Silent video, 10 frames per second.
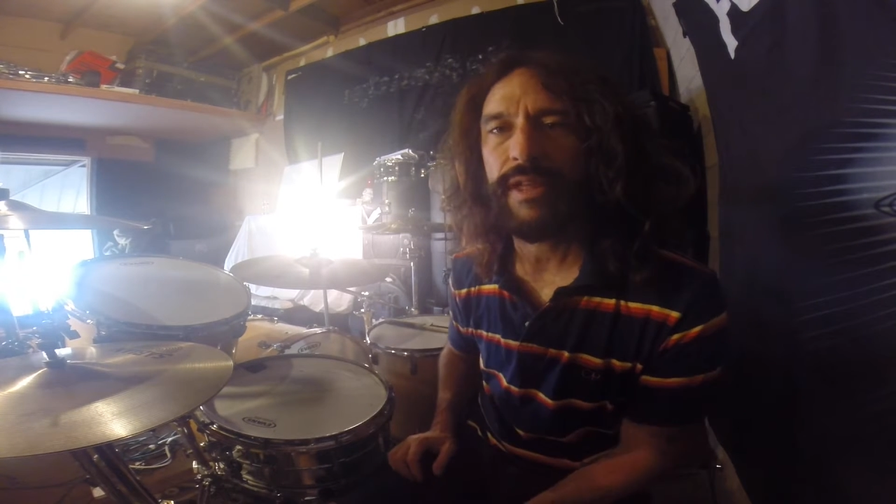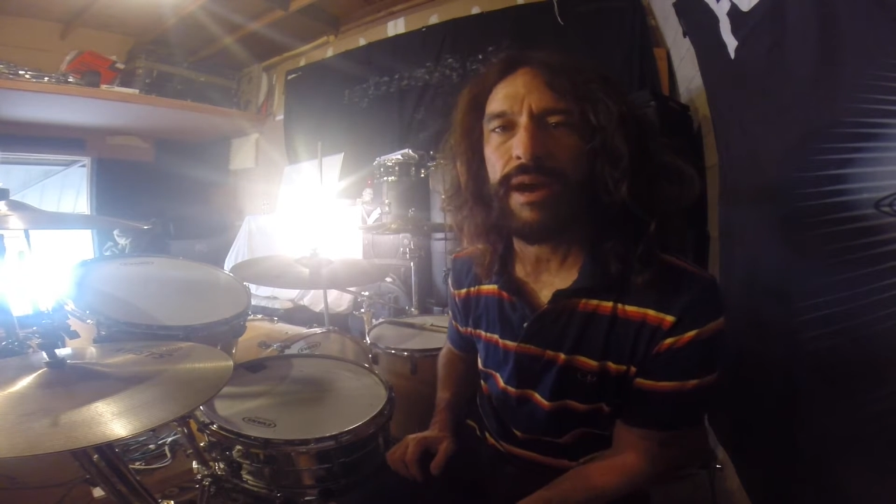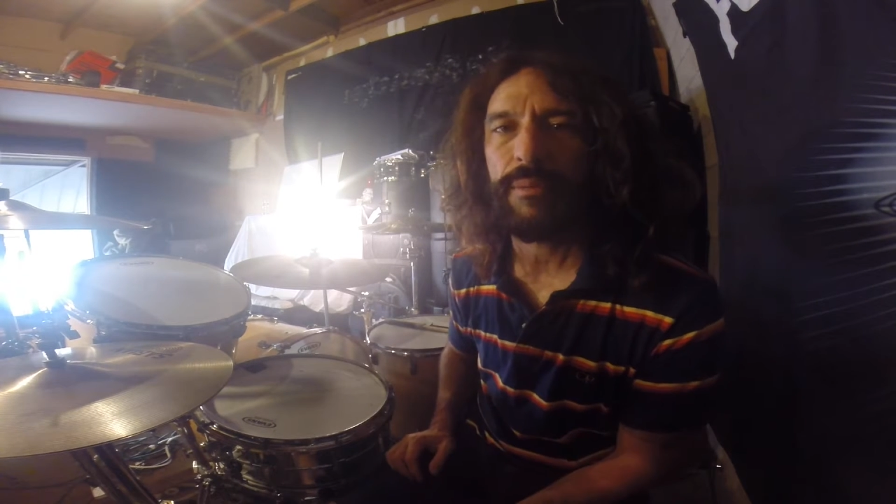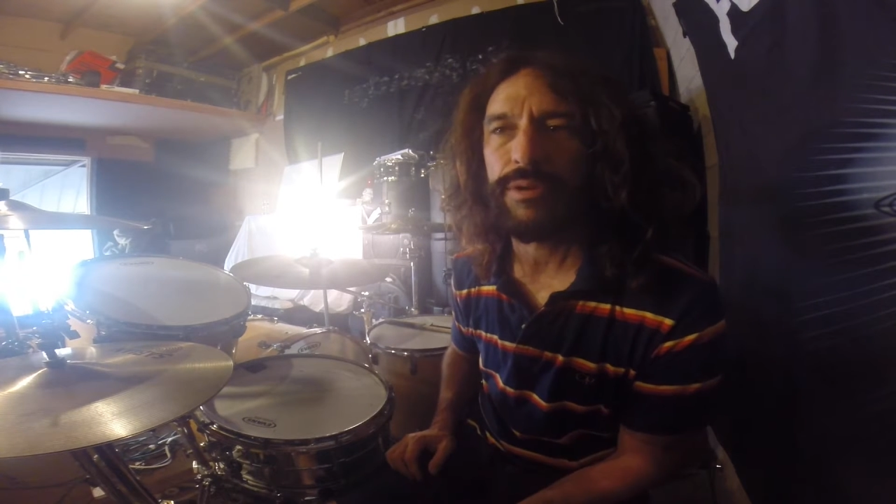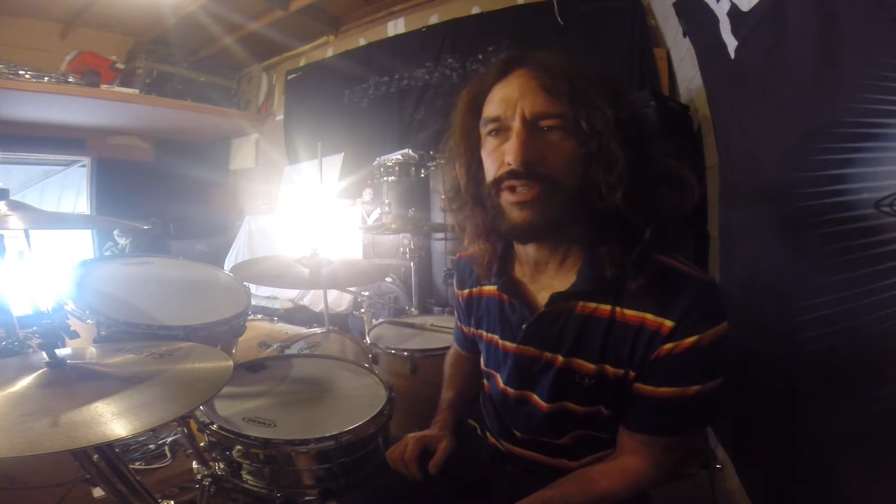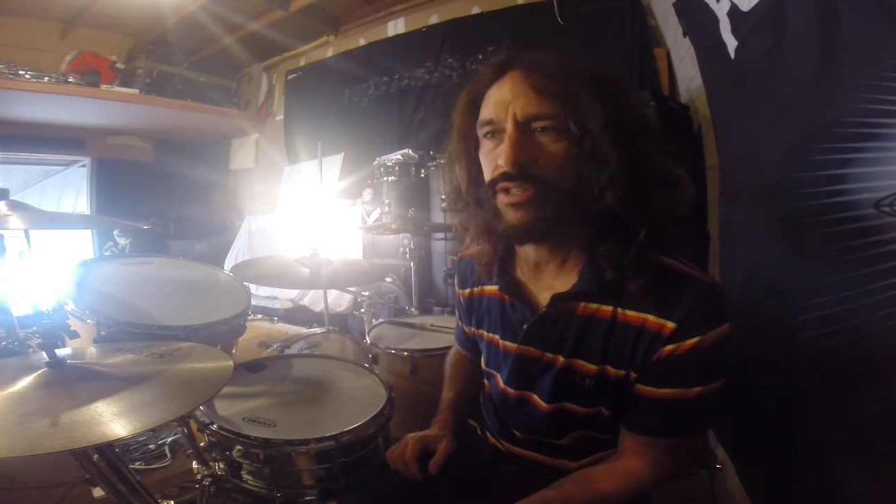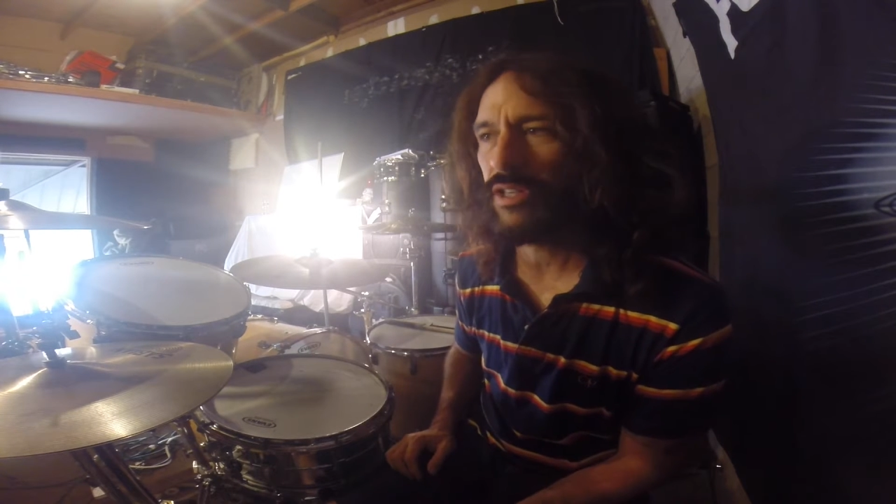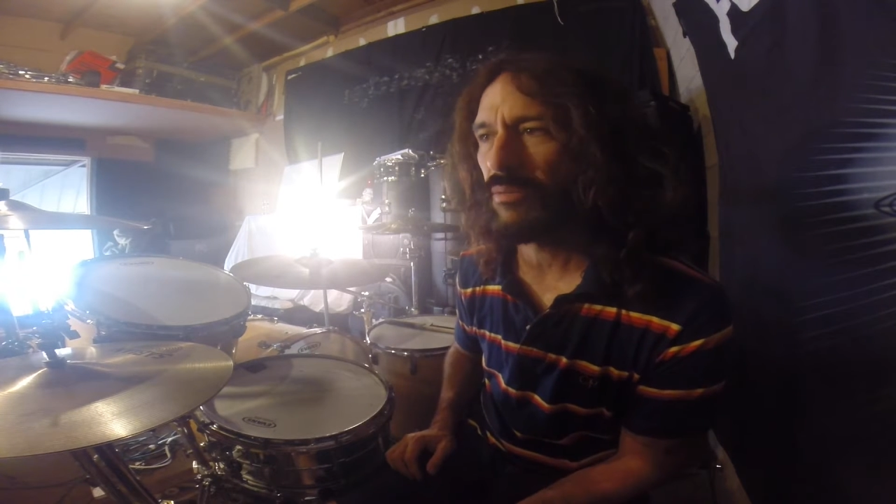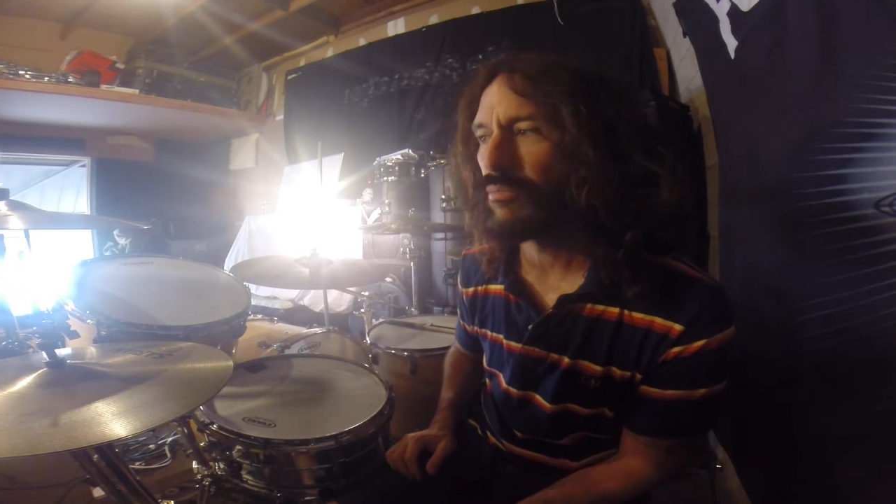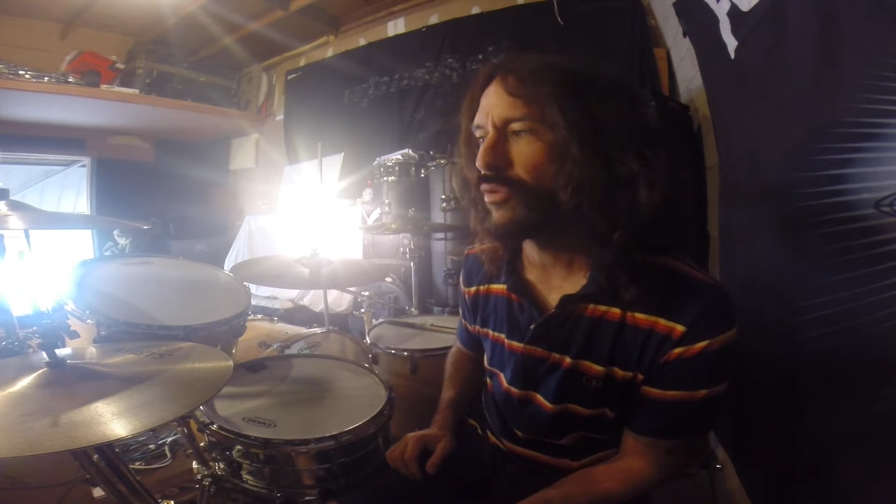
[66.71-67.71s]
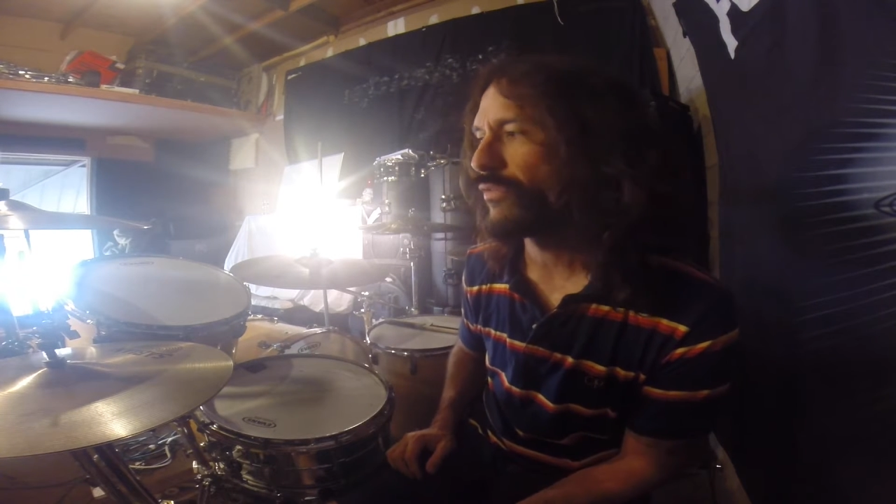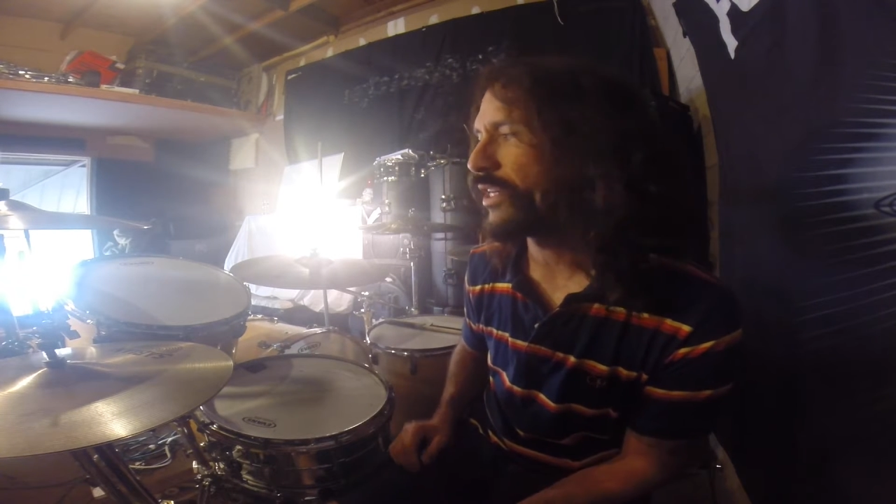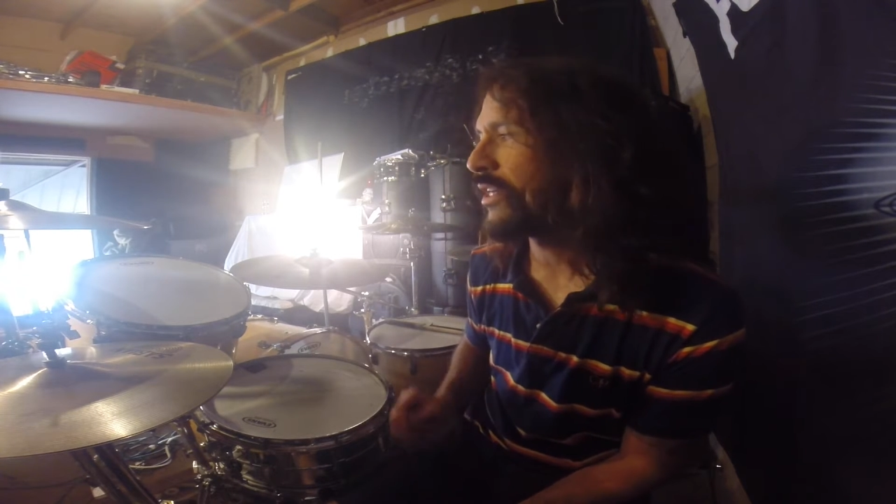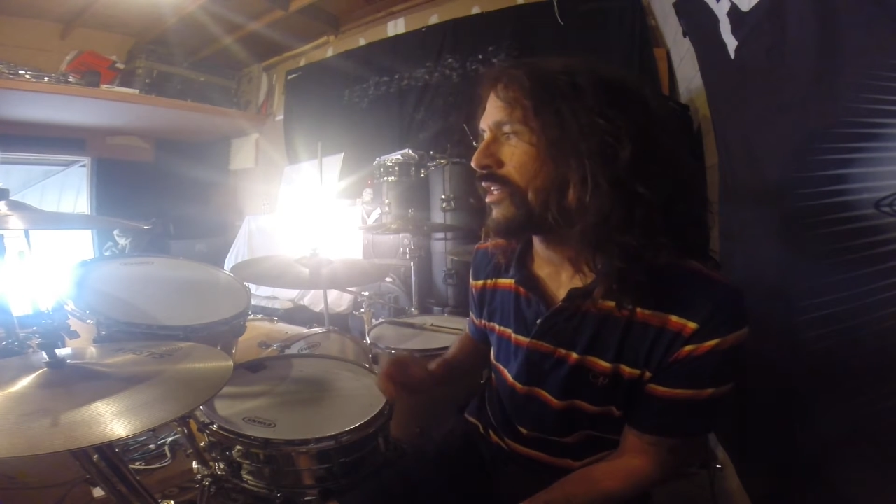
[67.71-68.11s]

that we're just going to move it